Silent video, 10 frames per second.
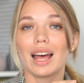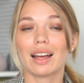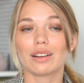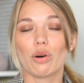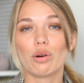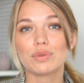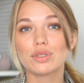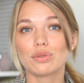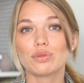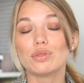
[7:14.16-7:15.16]
a home
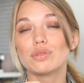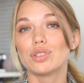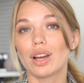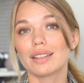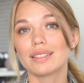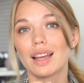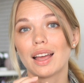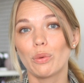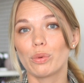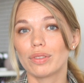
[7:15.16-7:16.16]
studio just
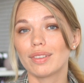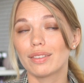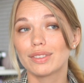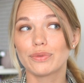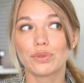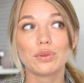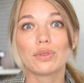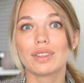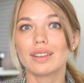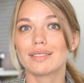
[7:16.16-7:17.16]
with a few
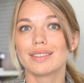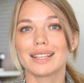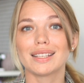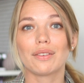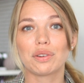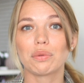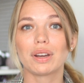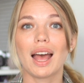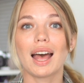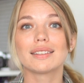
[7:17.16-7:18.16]
things that everyone
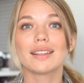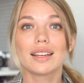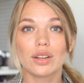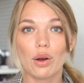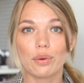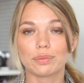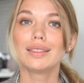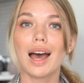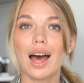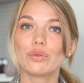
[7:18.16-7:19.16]
has at home.
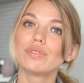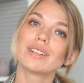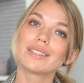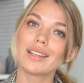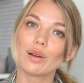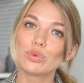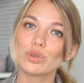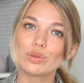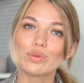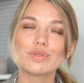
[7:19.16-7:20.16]
Now, there are some
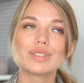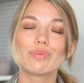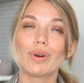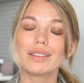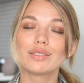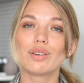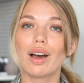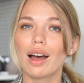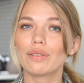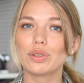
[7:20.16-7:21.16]
rules once you
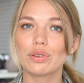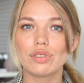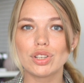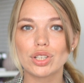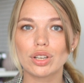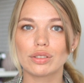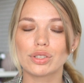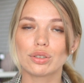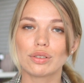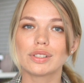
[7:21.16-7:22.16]
have your initial
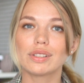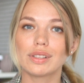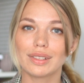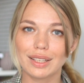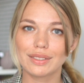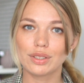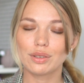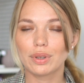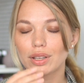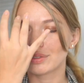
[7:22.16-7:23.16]
shots. In the next
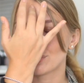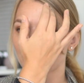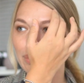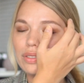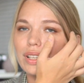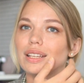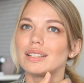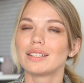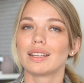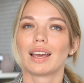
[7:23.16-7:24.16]
video, we're going to talk about
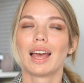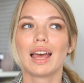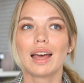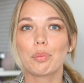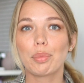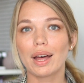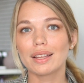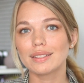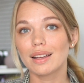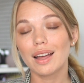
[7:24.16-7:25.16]
editing,
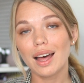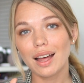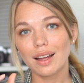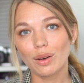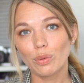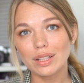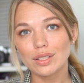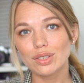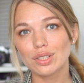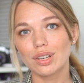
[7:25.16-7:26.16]
but
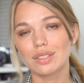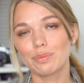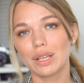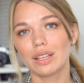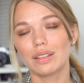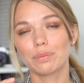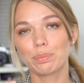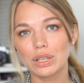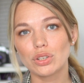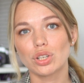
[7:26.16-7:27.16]
once you start making
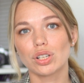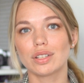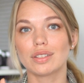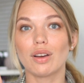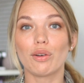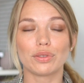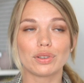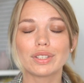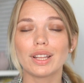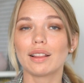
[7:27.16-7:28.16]
pictures of
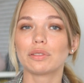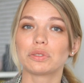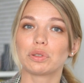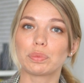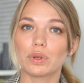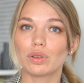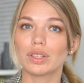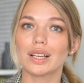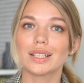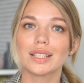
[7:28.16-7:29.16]
yourself, of your
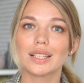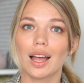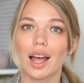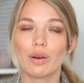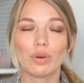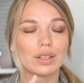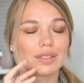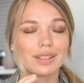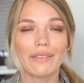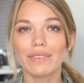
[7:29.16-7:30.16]
products, or
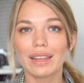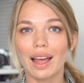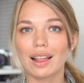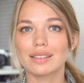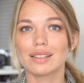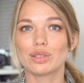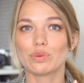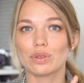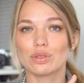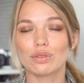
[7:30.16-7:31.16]
something else that you
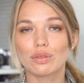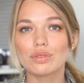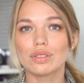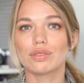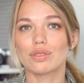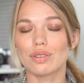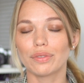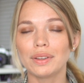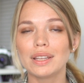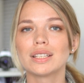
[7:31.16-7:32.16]
want to include into your
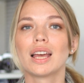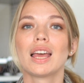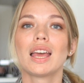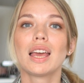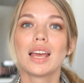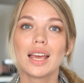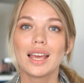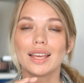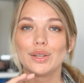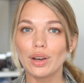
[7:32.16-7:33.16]
feed,
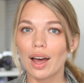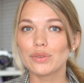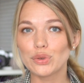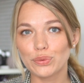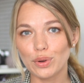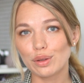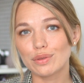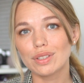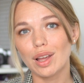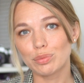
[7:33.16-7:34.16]
you have to follow
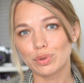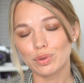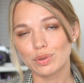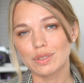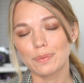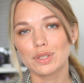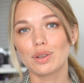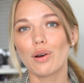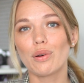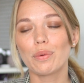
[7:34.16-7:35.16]
some rules.
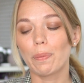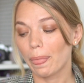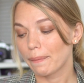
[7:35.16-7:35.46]
So